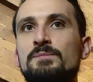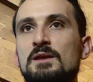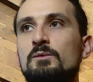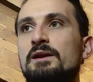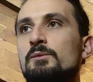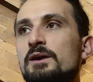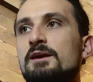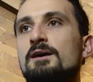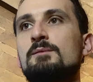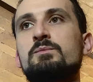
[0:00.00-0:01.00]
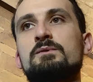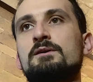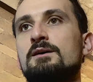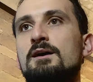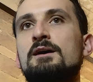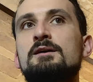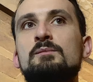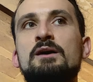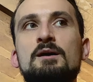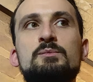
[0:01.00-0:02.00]
When I wake up, I am
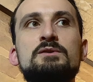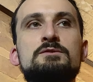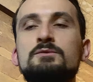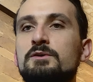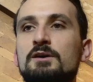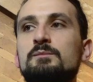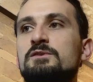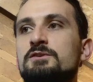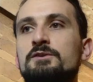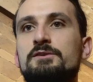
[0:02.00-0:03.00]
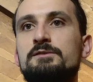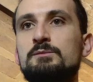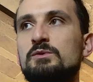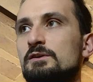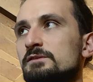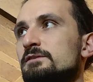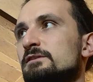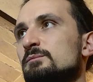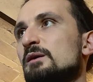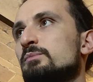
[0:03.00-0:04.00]
happy to come here because this is
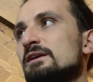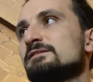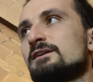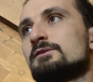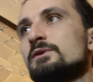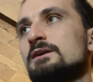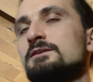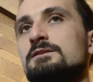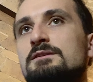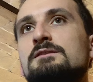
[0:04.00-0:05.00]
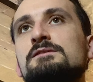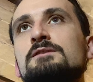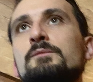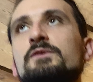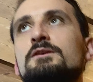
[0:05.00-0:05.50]
my place I created that is something